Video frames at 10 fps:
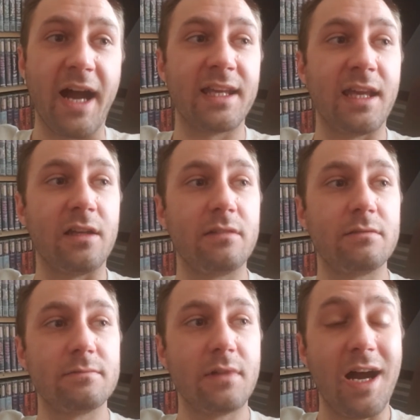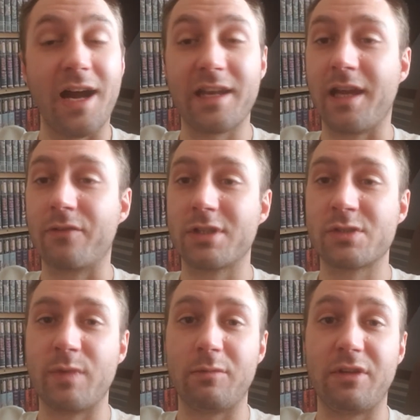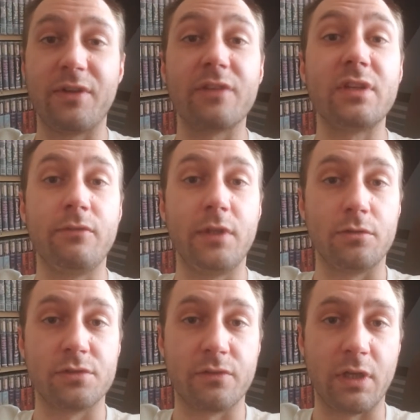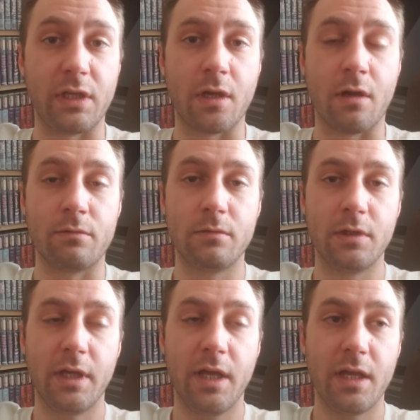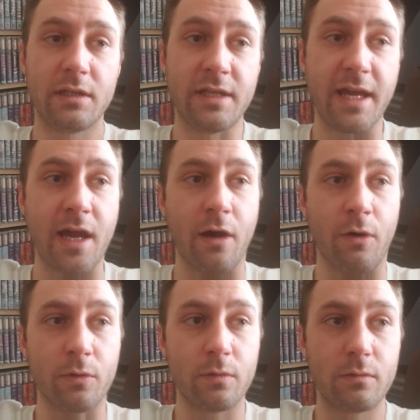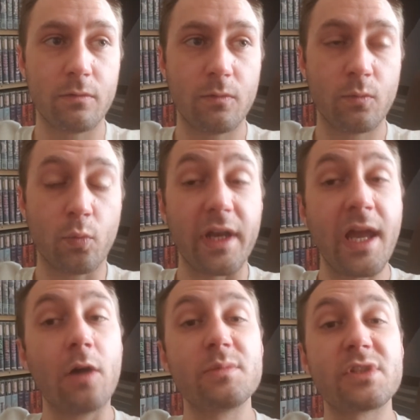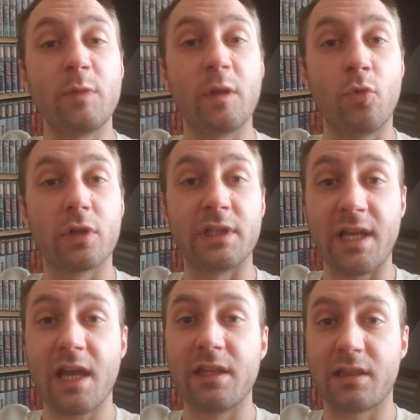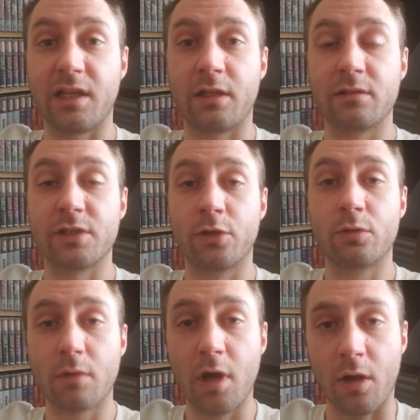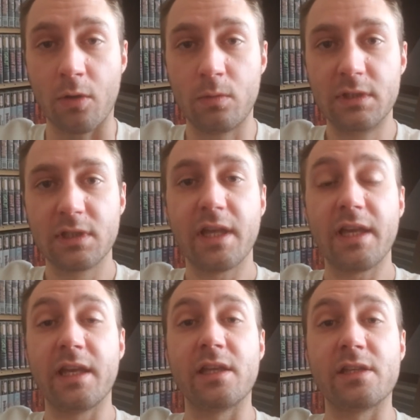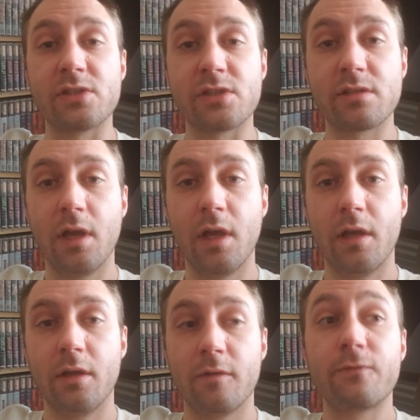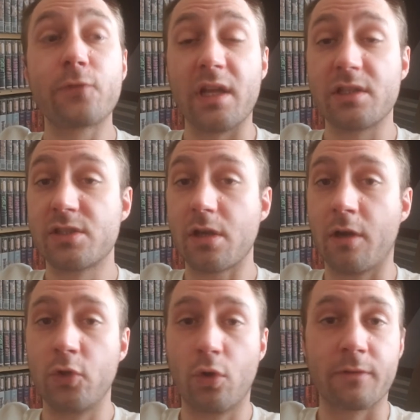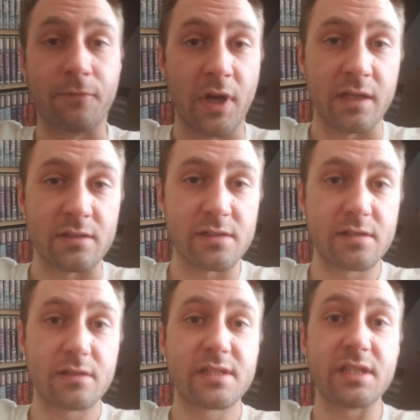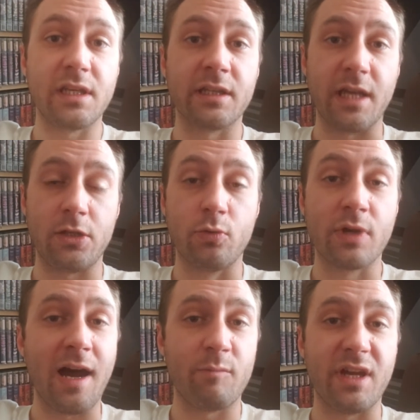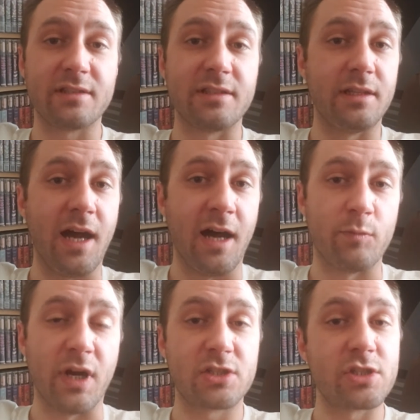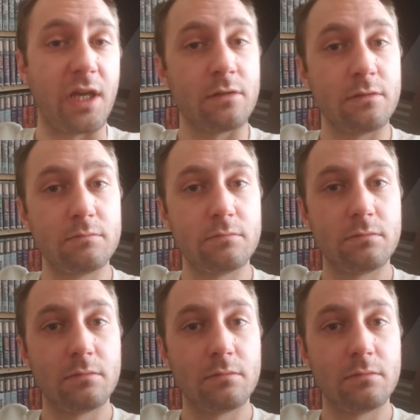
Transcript: I get, on average, maybe 50 views a video. Now, what helps me more than anything to grow is friends of your friends seeing that you commented on my channel.